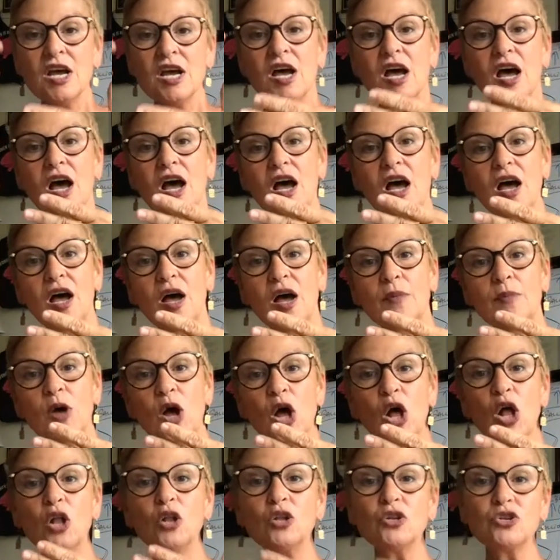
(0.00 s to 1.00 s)

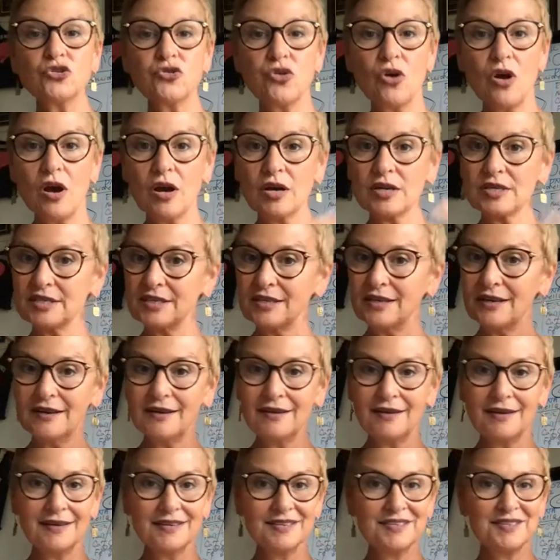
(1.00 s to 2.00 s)
Ultroxia
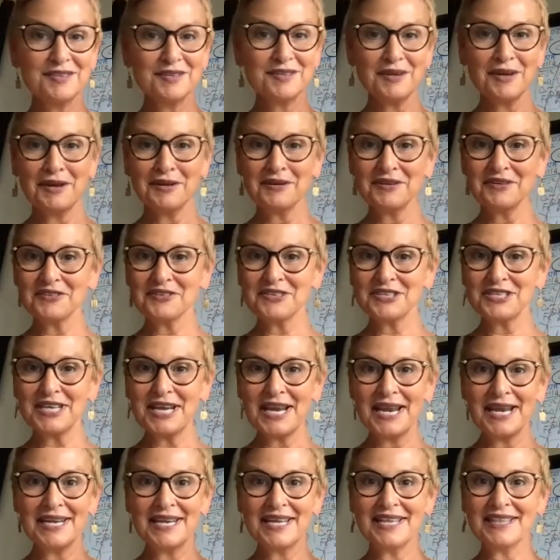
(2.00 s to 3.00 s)
is
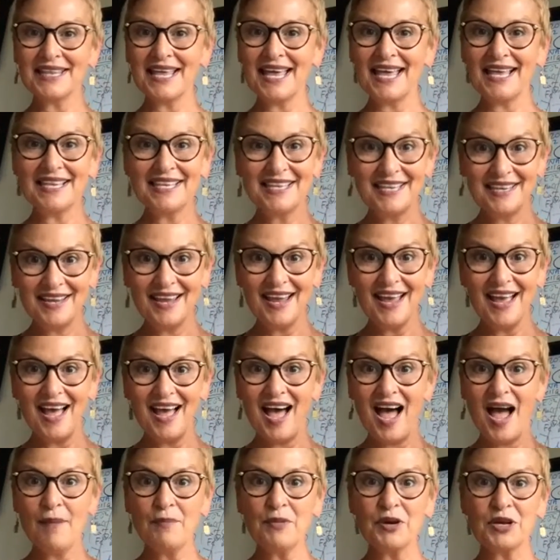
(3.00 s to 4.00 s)
understanding that, yeah,
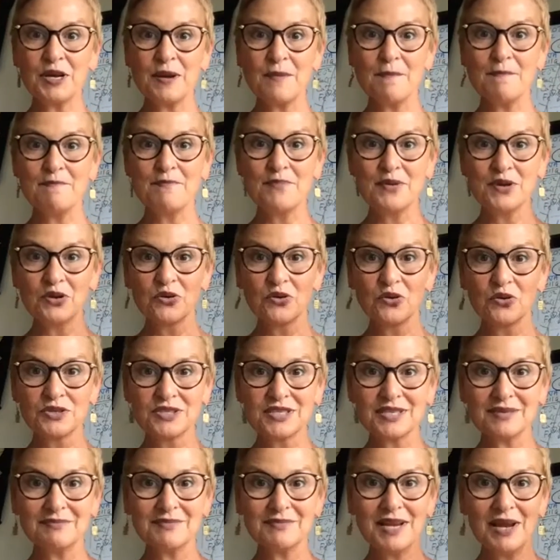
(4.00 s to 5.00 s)
I'm going to build
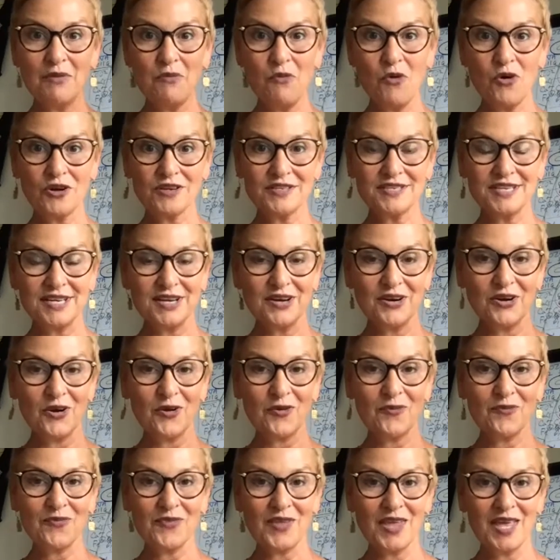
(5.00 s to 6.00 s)
some networks here,
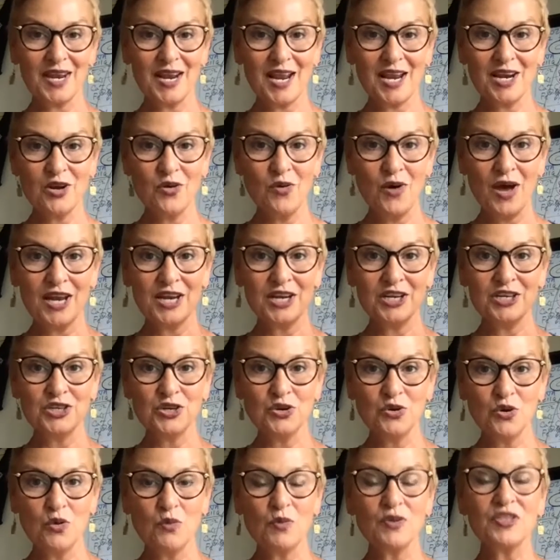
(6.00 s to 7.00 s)
and I know how to
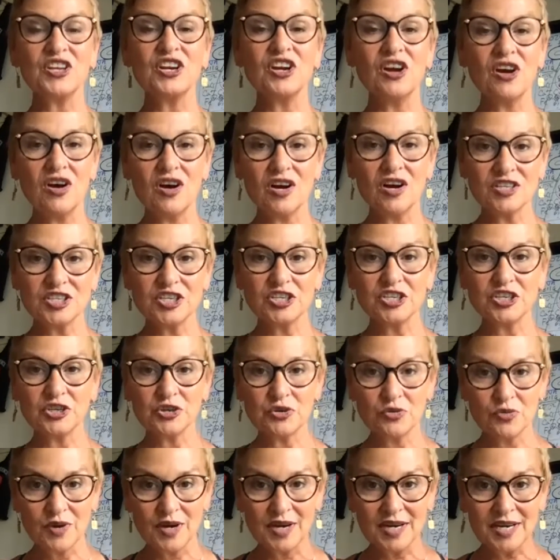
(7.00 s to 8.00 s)
do it with an oxygen
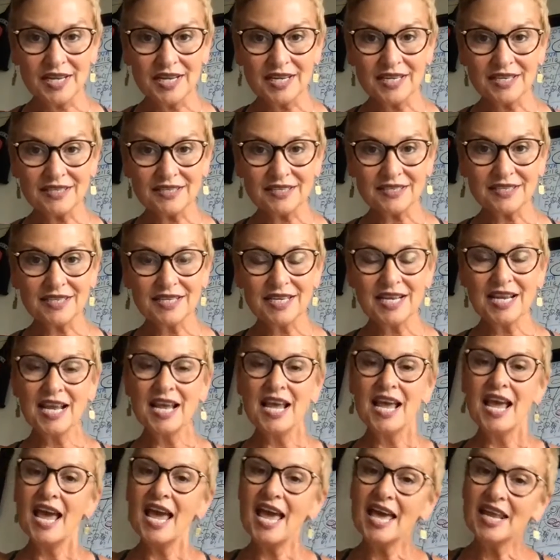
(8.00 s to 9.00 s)
gradient.
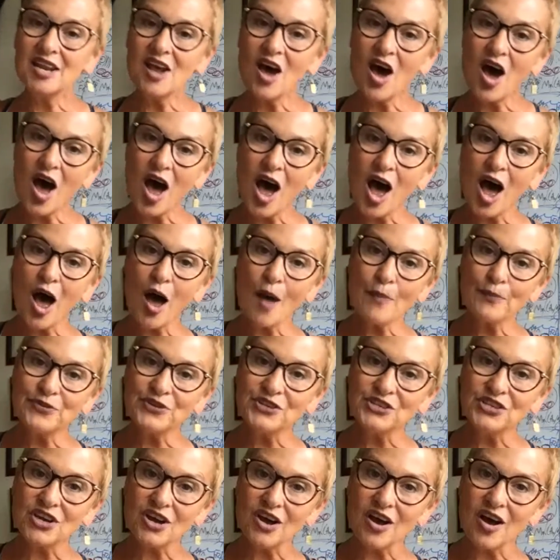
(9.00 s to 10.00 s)
And
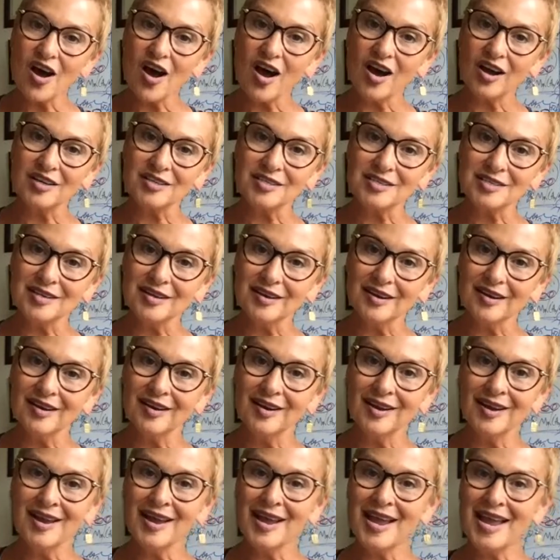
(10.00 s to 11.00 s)
optoxia
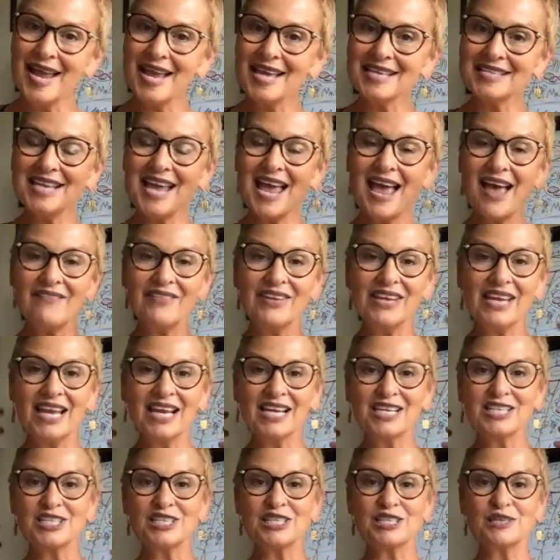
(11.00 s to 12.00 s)
is having
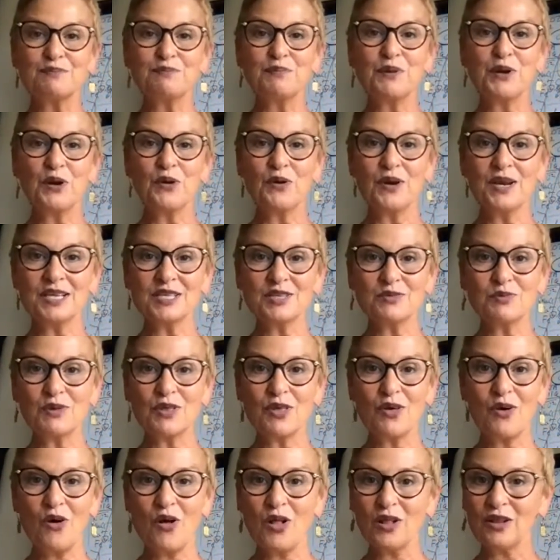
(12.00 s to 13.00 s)
experience with
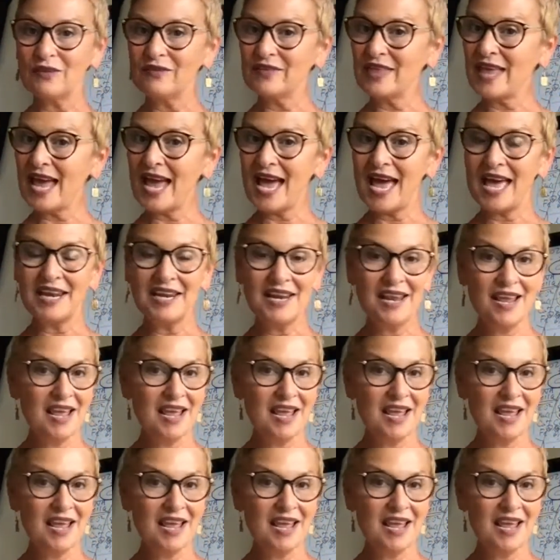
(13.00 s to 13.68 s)
all of that